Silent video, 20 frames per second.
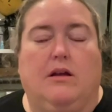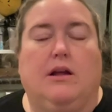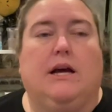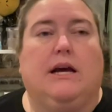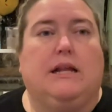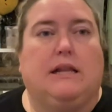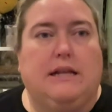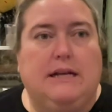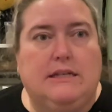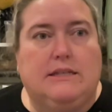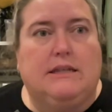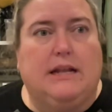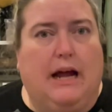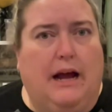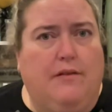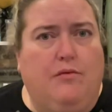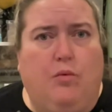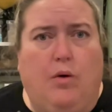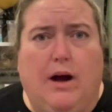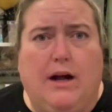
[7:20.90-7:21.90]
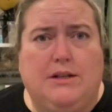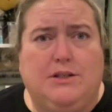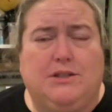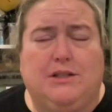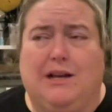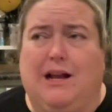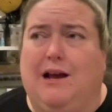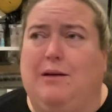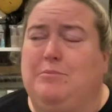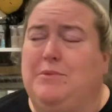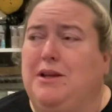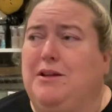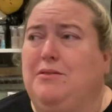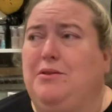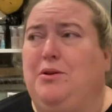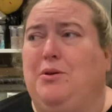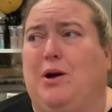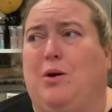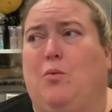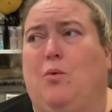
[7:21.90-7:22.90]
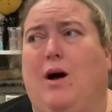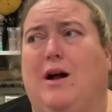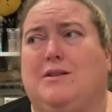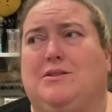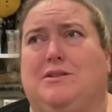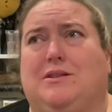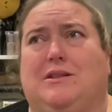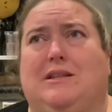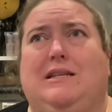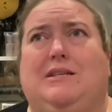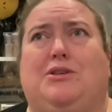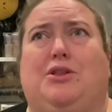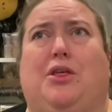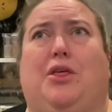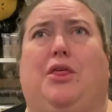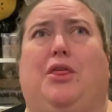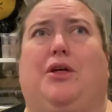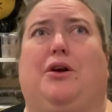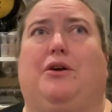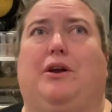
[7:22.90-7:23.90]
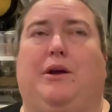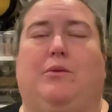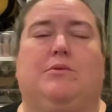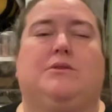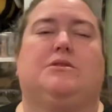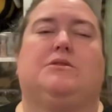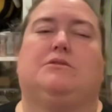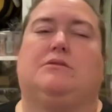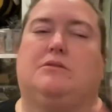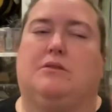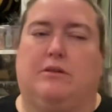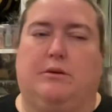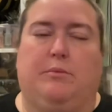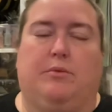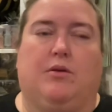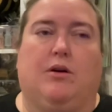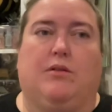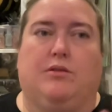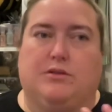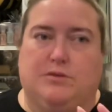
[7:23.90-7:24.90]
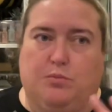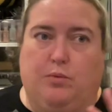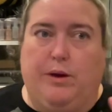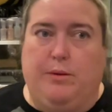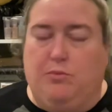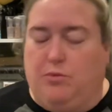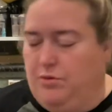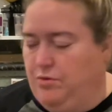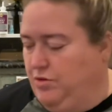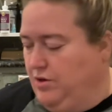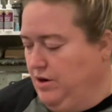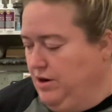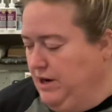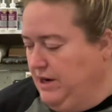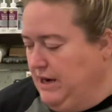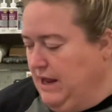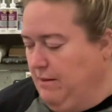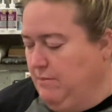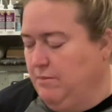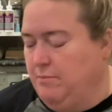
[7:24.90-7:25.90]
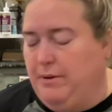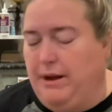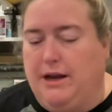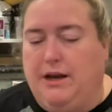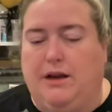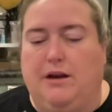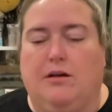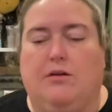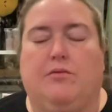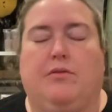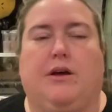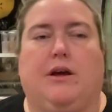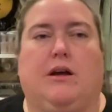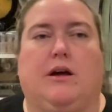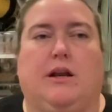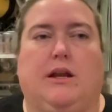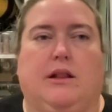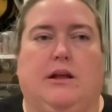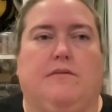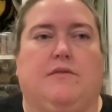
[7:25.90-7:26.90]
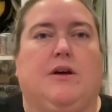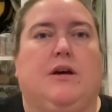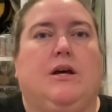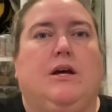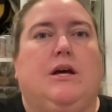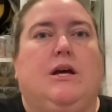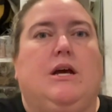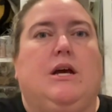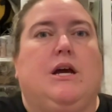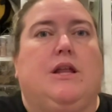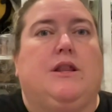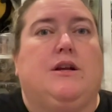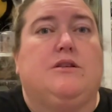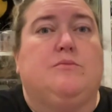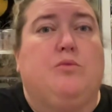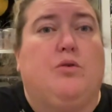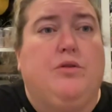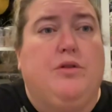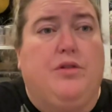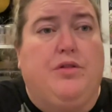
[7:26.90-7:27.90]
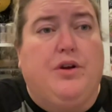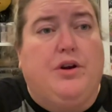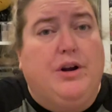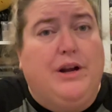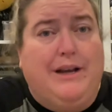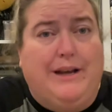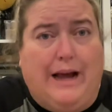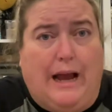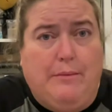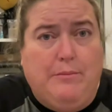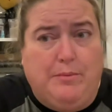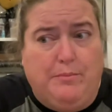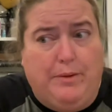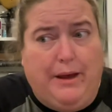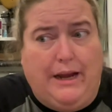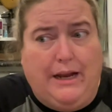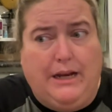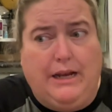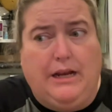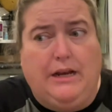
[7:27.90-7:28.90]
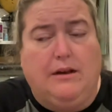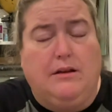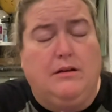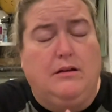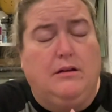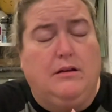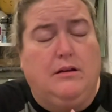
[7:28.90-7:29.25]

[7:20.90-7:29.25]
at least that I've watched, and I'm telling you, I watched at least 30, which don't get me wrong, there's way more than 30 diamond painting. Oh, thank God he left. There's more than 30 diamond painting,